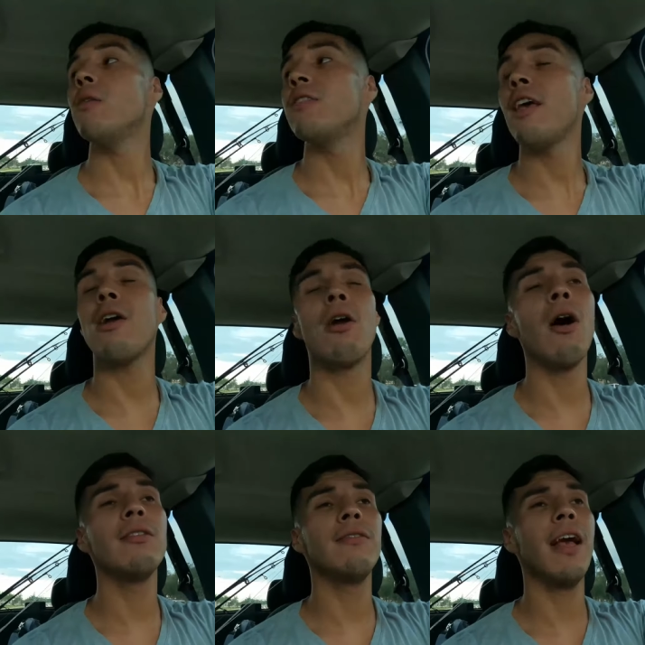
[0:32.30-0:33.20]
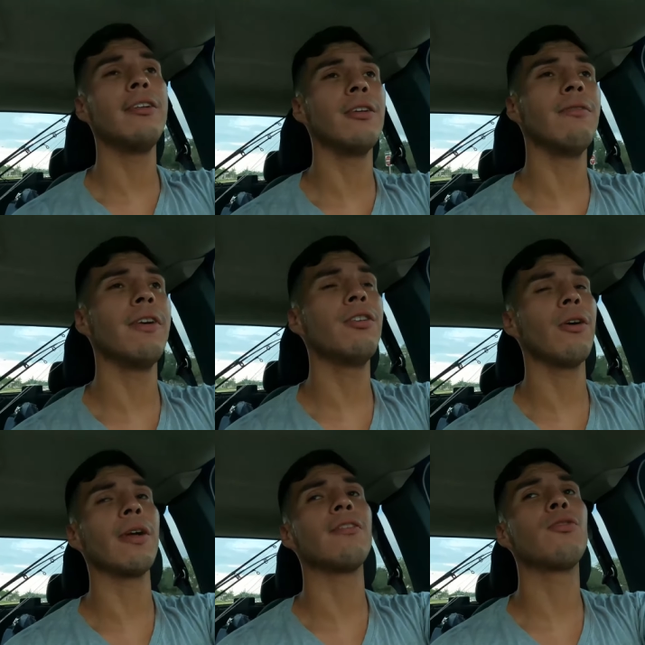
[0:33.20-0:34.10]
I would say our odds of catching a
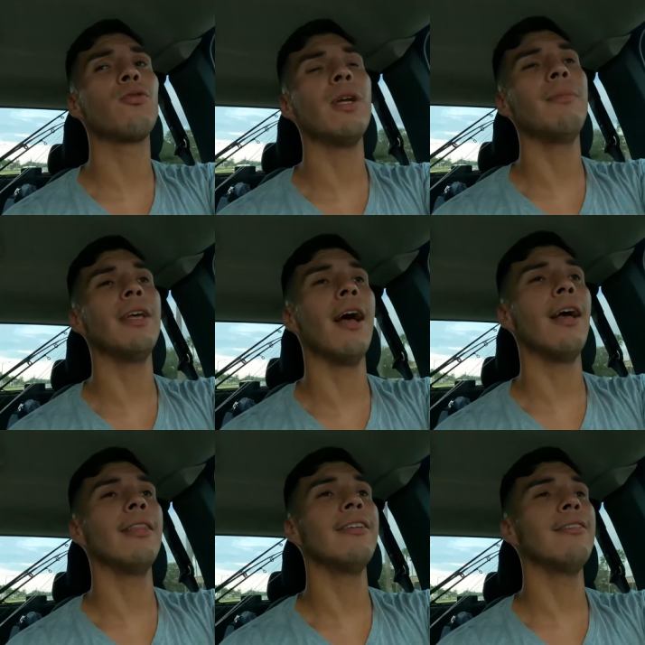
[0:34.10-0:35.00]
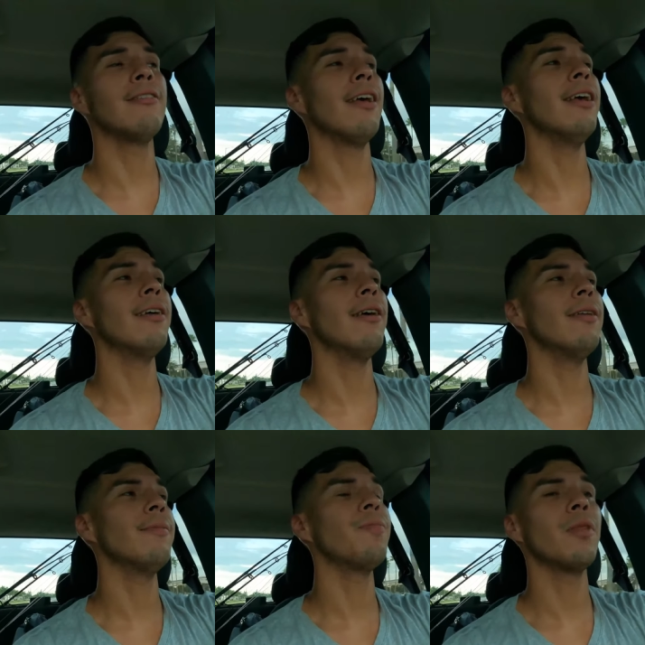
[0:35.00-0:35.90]
fish are extremely high. This is like,
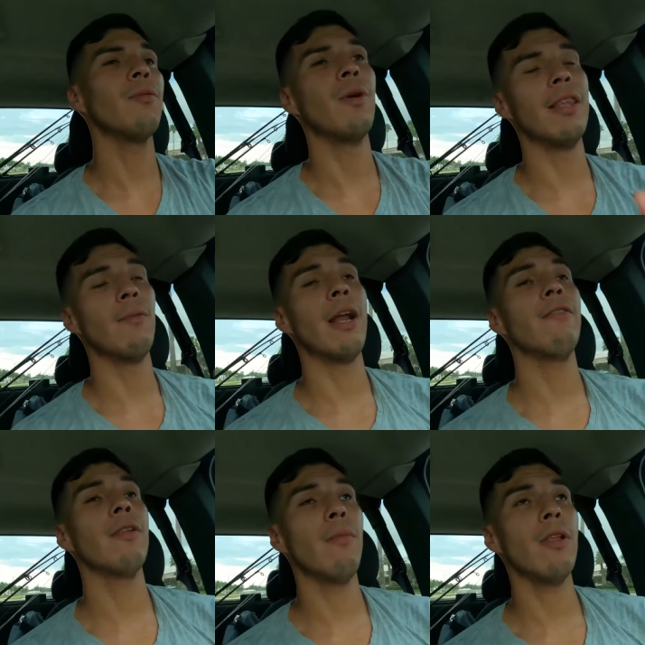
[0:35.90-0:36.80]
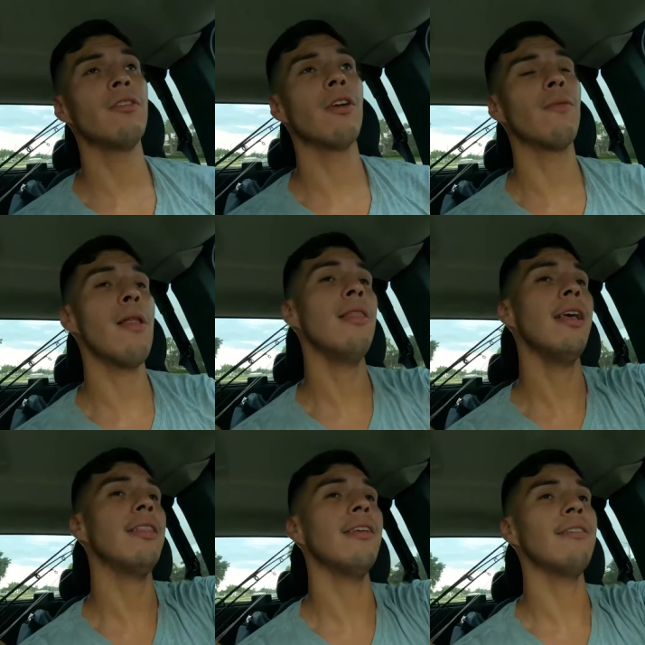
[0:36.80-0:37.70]
when the, whenever the mullets start running
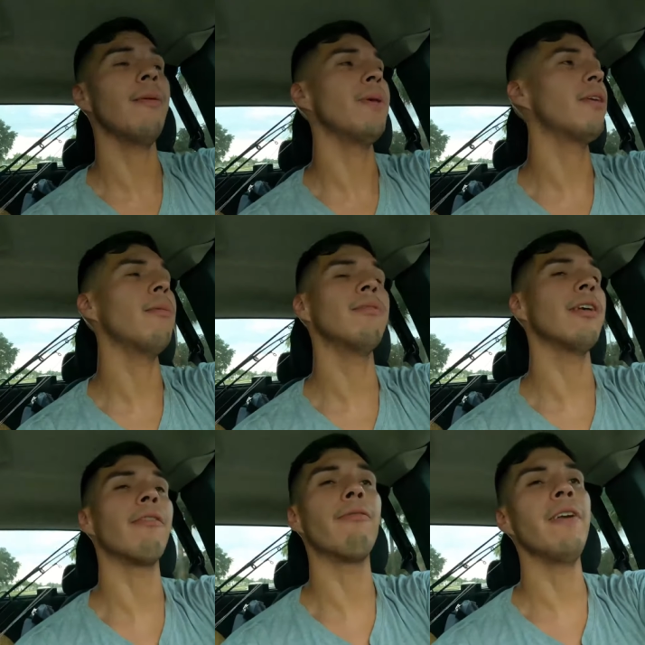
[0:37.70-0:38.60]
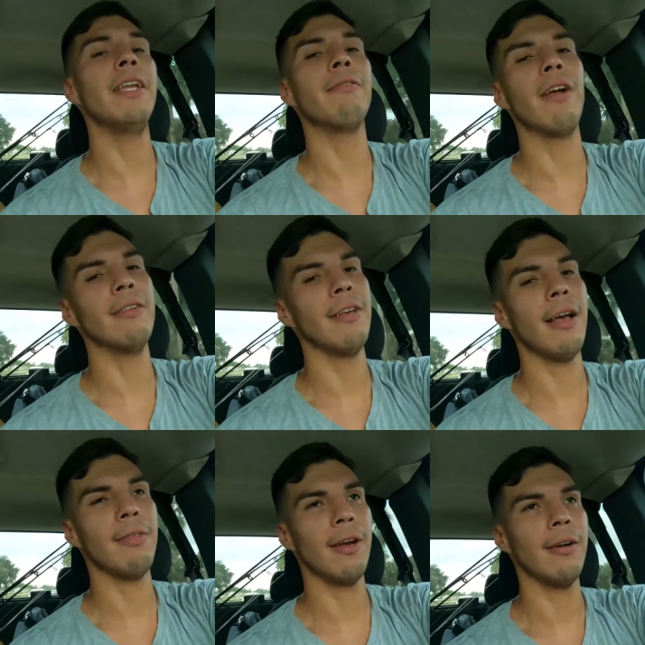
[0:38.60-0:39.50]
like this, it becomes like a feeding frenzy
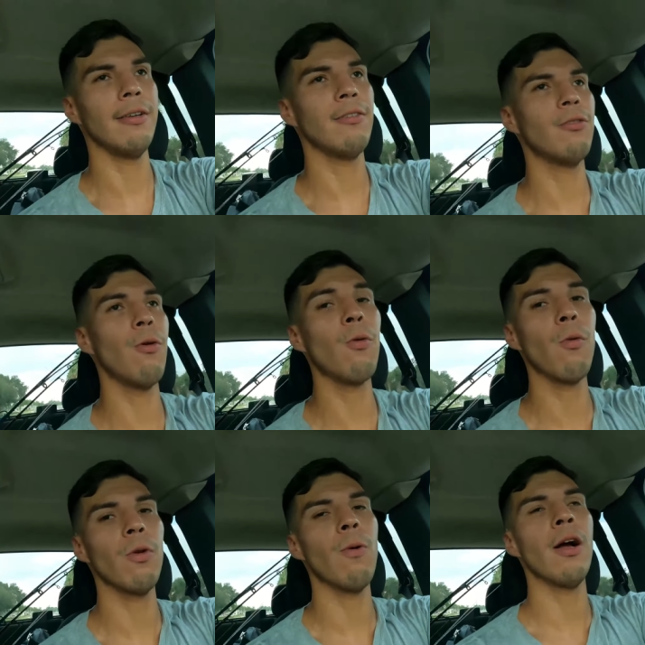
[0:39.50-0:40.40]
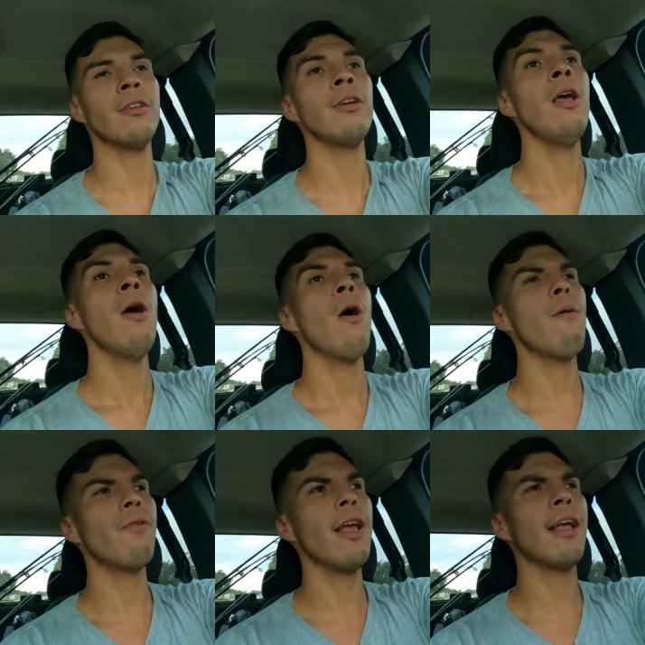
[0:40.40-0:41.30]
out there, and it's so cool to watch.
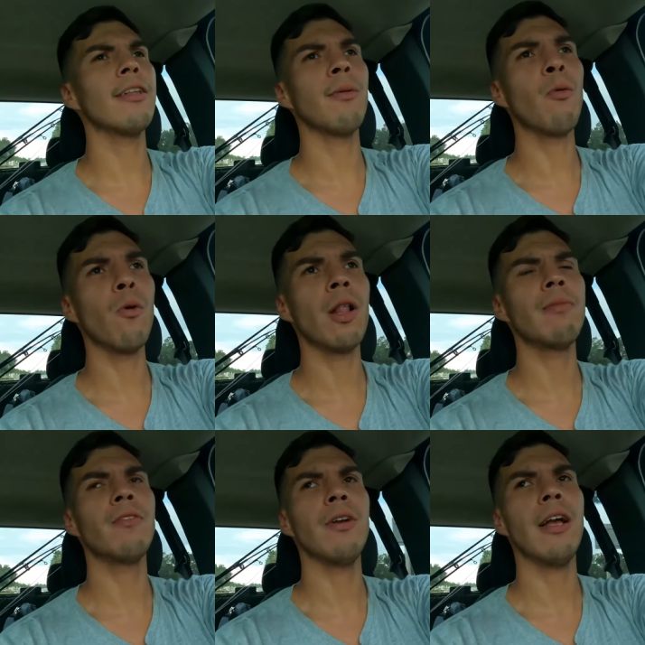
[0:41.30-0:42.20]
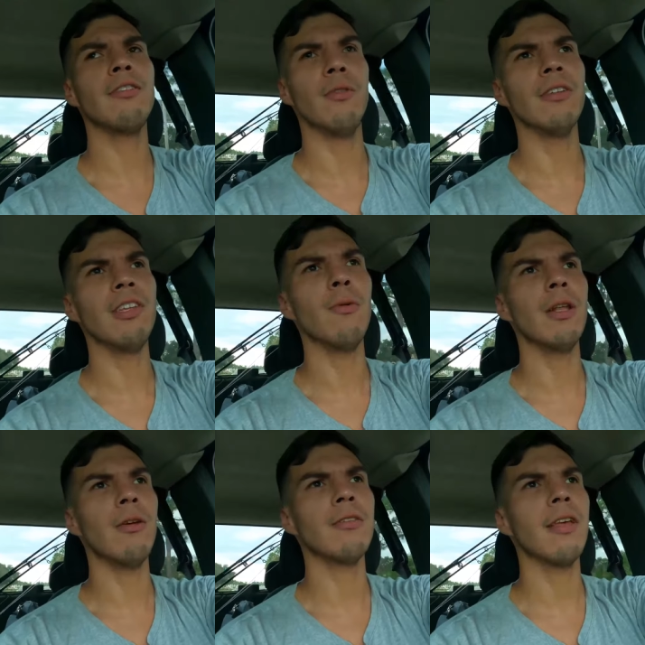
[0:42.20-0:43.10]
Hopefully I can get some cool clips for you guys so you can see what
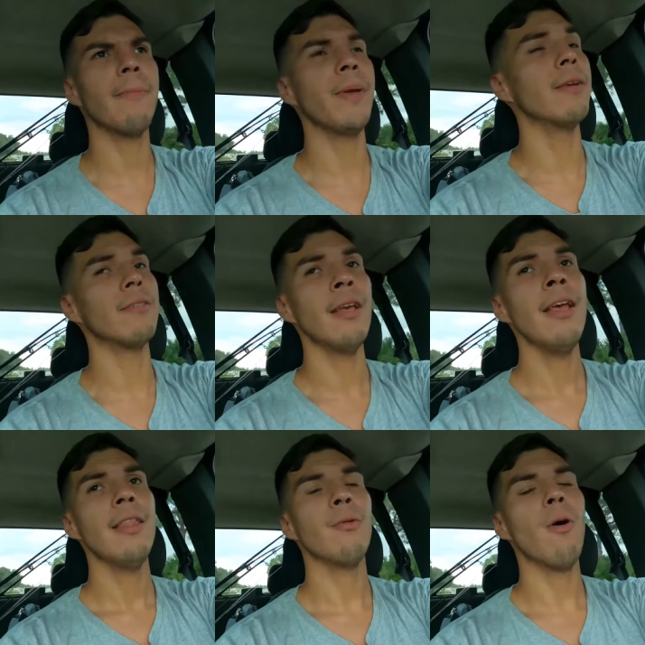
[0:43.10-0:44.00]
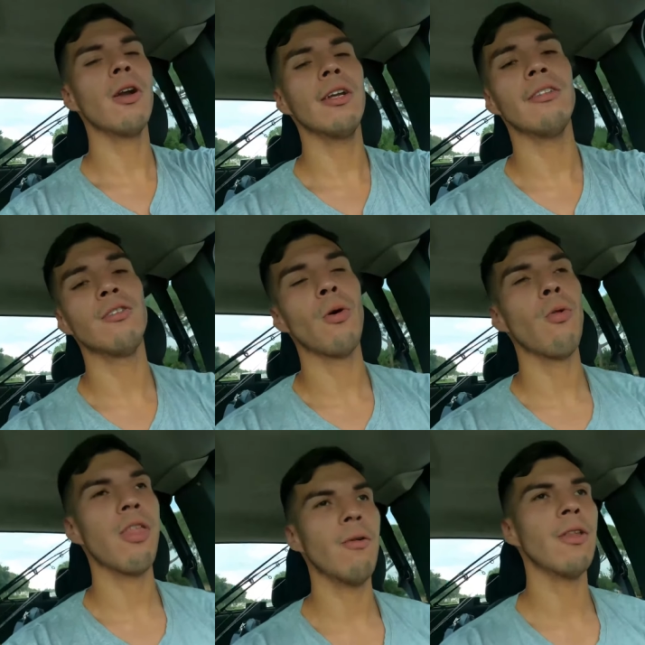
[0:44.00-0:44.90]
it looks like, because the water gets
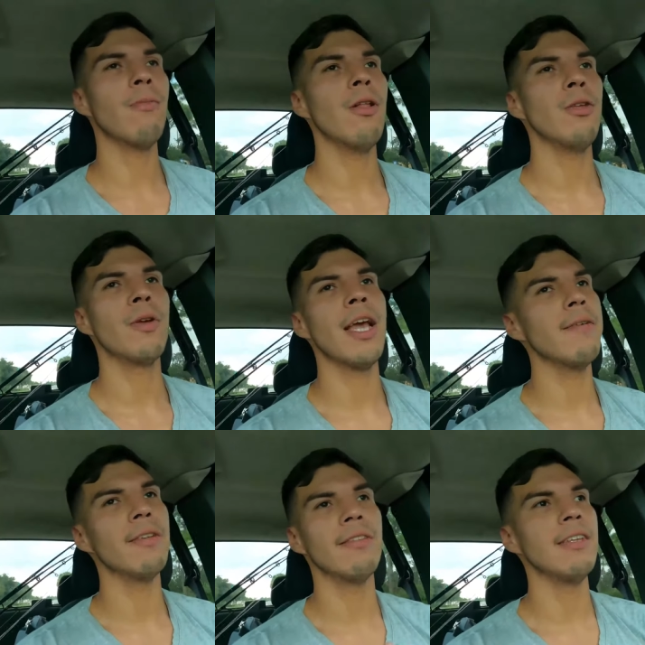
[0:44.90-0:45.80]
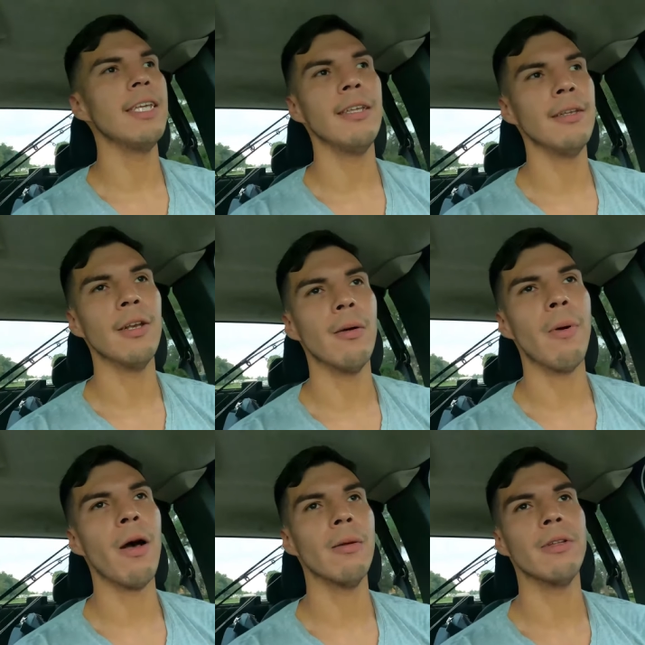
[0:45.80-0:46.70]
so thick with mullet, you can't even see, you know,
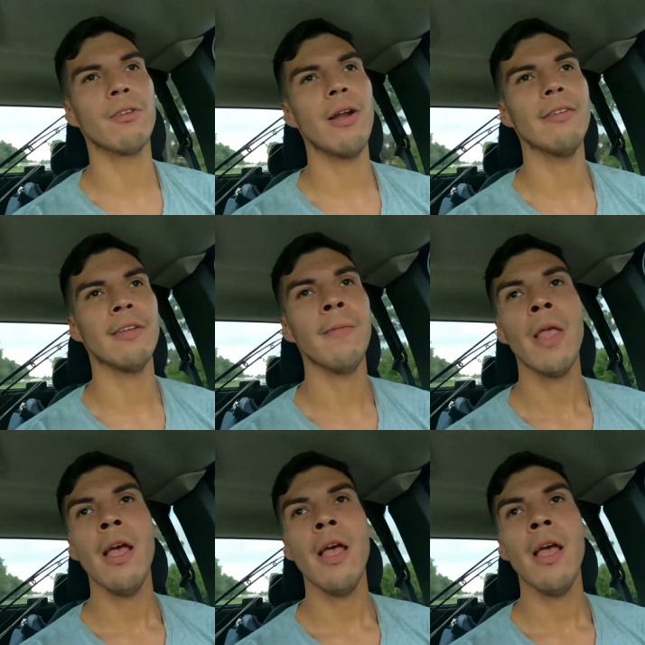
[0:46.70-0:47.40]
bottom. It's crazy.